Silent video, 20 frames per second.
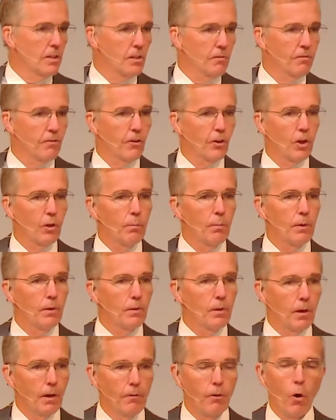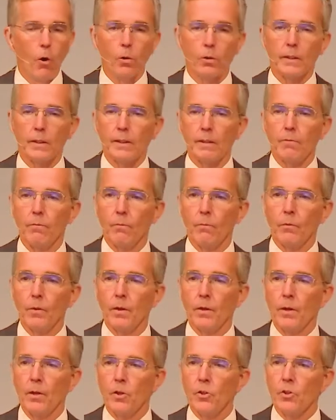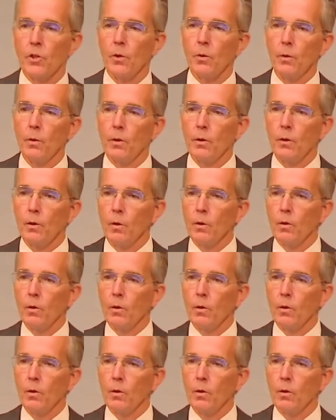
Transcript: It's the verb of holy. So